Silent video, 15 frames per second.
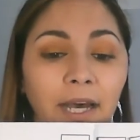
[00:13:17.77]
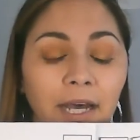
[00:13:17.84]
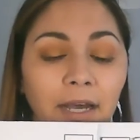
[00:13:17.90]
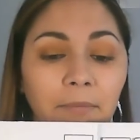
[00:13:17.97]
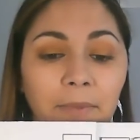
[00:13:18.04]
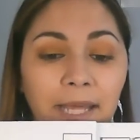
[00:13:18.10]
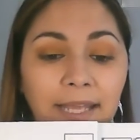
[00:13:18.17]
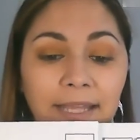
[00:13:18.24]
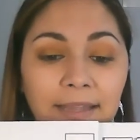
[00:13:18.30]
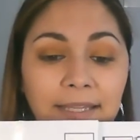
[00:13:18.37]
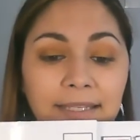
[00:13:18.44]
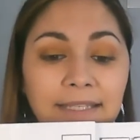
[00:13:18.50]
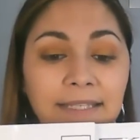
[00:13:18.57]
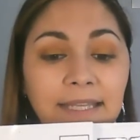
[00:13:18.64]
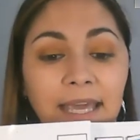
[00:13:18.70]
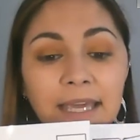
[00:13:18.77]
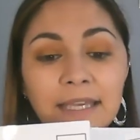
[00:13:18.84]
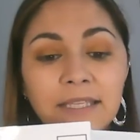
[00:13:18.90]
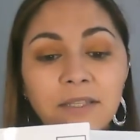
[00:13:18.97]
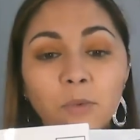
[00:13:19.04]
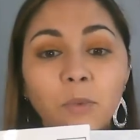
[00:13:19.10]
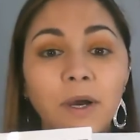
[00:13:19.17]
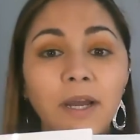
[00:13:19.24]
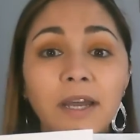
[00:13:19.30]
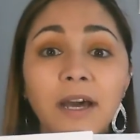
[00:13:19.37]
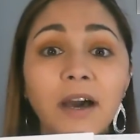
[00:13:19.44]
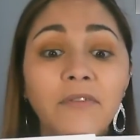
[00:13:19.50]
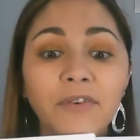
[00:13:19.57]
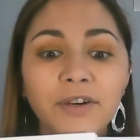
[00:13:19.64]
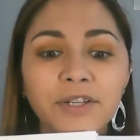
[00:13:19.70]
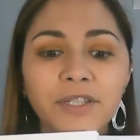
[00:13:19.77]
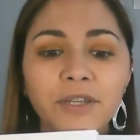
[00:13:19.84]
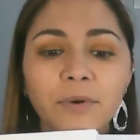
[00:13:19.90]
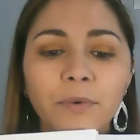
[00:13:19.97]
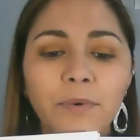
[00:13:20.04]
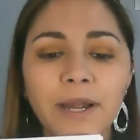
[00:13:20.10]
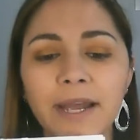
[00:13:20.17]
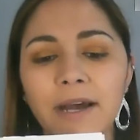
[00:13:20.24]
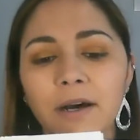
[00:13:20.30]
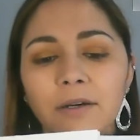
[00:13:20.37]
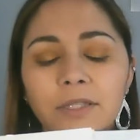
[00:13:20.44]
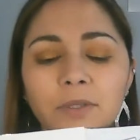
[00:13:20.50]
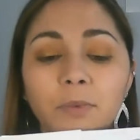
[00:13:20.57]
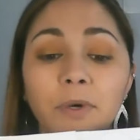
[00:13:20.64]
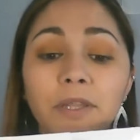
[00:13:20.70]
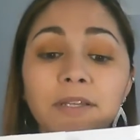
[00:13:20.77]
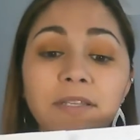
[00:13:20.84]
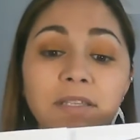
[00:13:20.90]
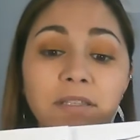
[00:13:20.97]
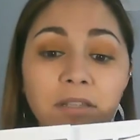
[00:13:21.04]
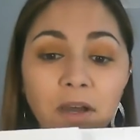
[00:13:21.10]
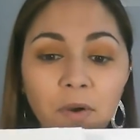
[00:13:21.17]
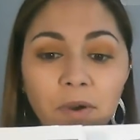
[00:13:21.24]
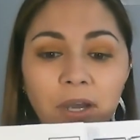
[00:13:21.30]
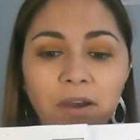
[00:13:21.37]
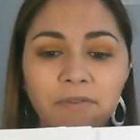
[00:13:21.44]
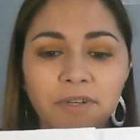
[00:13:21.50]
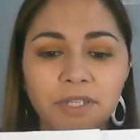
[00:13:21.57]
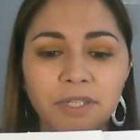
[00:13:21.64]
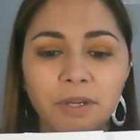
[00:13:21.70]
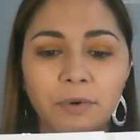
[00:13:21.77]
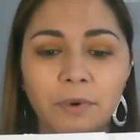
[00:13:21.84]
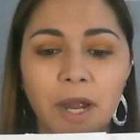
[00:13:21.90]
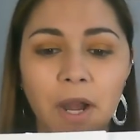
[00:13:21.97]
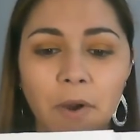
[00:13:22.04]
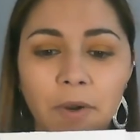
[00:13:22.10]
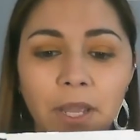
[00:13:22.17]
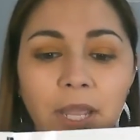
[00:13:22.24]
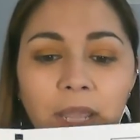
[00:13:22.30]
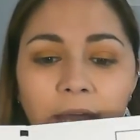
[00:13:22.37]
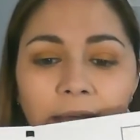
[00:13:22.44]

Like in this case, what covers the ground? Well, the snow covers the ground.